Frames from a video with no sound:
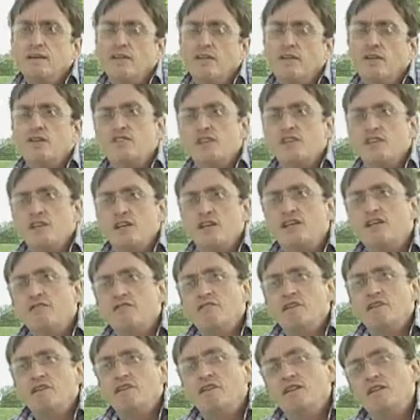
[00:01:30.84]
There's another
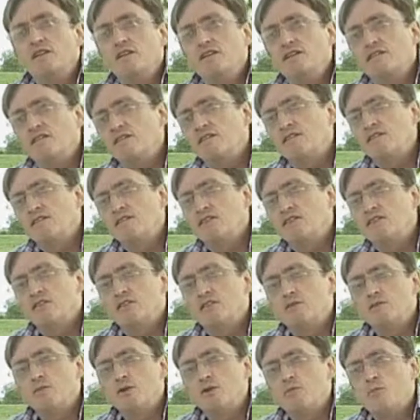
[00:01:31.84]
very
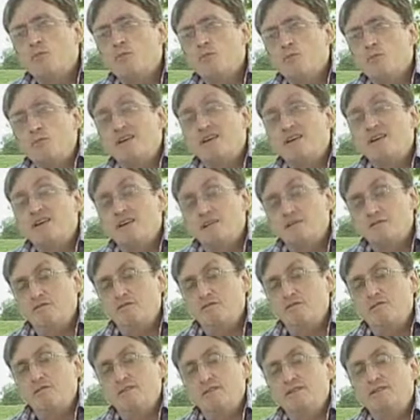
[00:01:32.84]
big
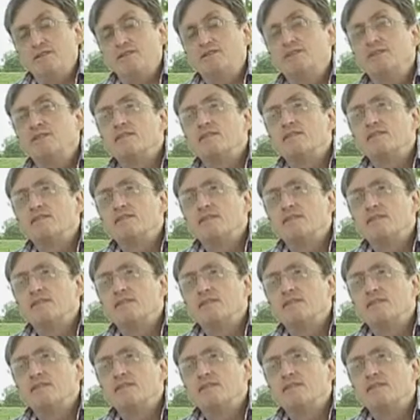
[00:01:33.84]
influence